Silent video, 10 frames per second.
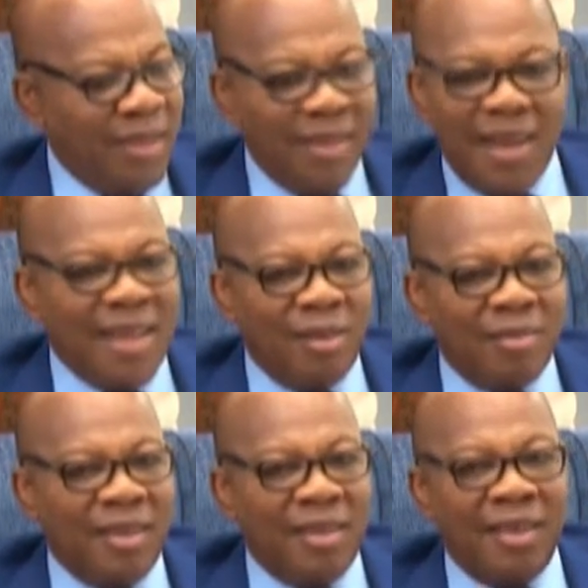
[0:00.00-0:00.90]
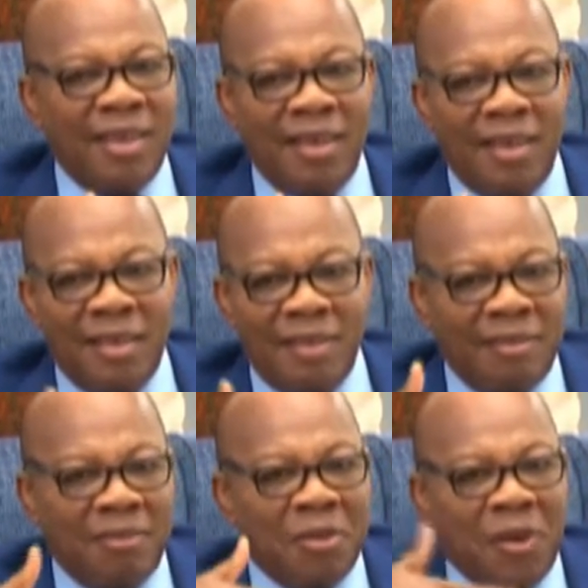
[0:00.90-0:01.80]
They cannot say uh,
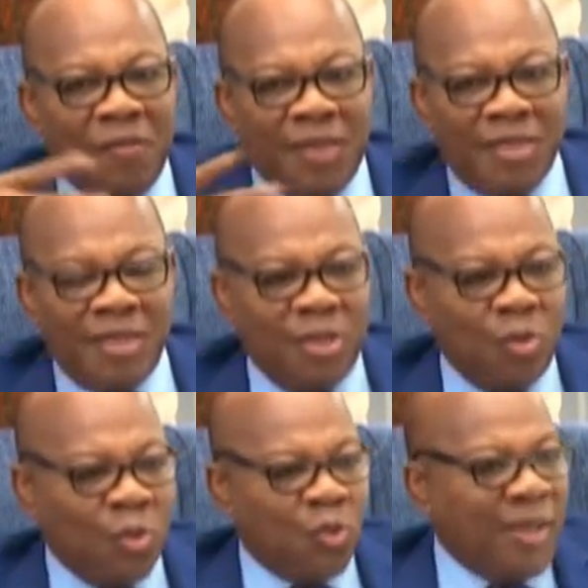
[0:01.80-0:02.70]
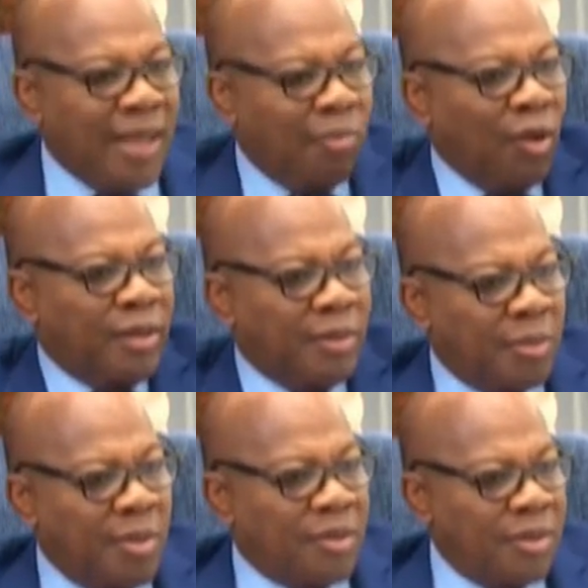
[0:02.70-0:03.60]
no confidence in youth when they are blocking the
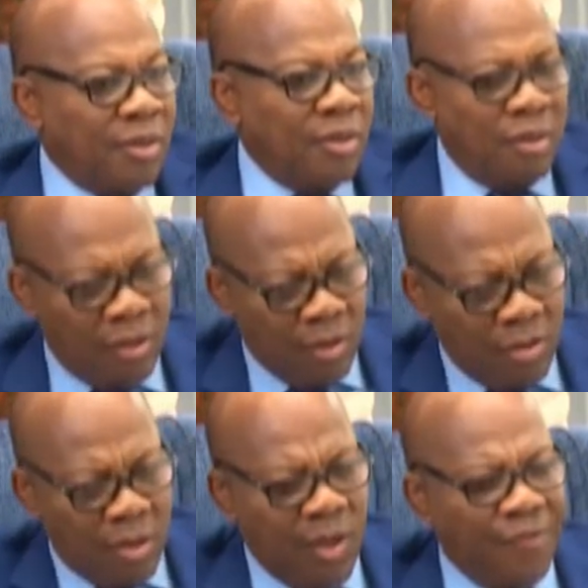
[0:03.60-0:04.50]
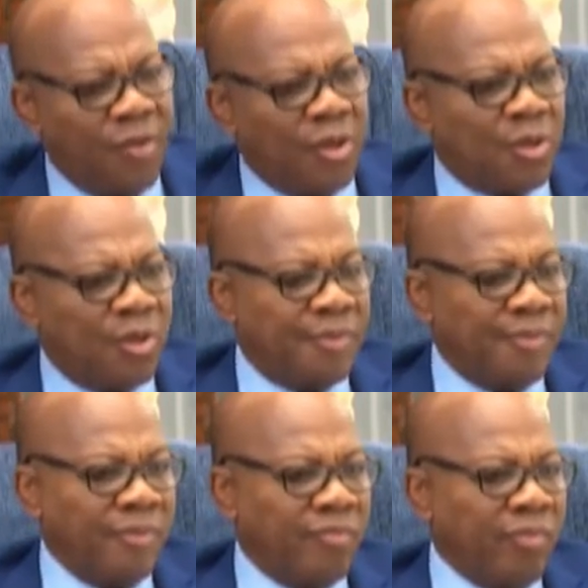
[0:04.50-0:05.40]
space. You got to go away first.
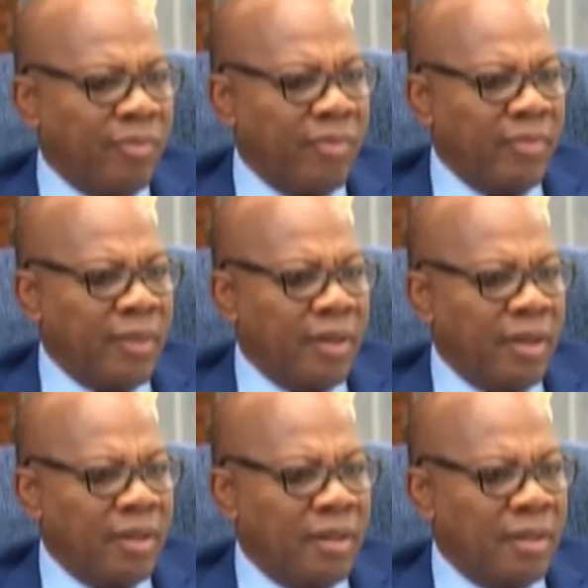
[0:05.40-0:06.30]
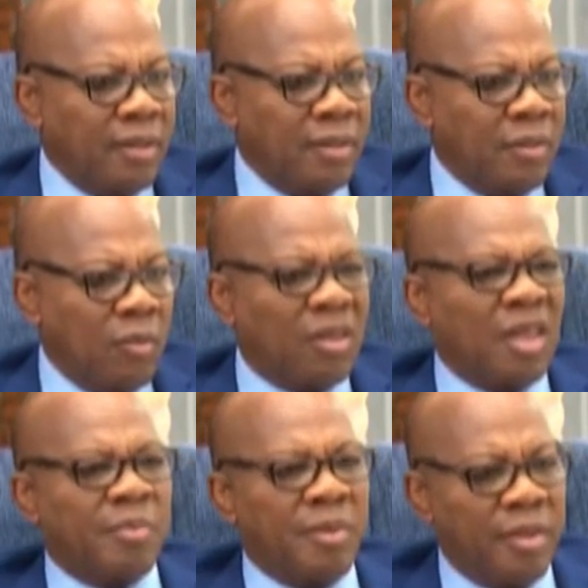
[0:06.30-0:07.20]
They talk about experience. What
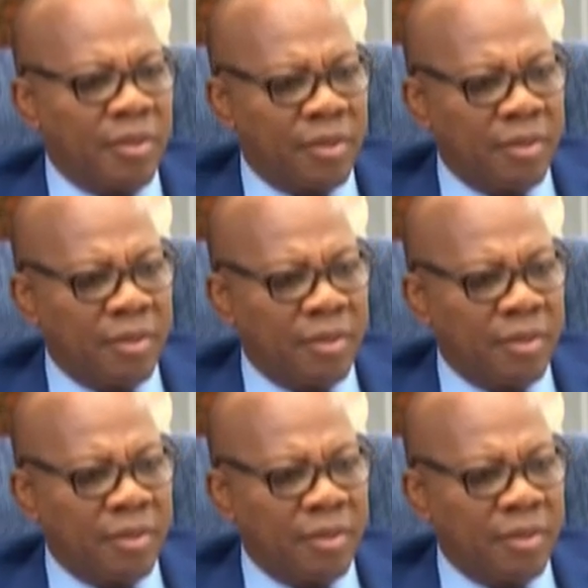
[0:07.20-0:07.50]
experience?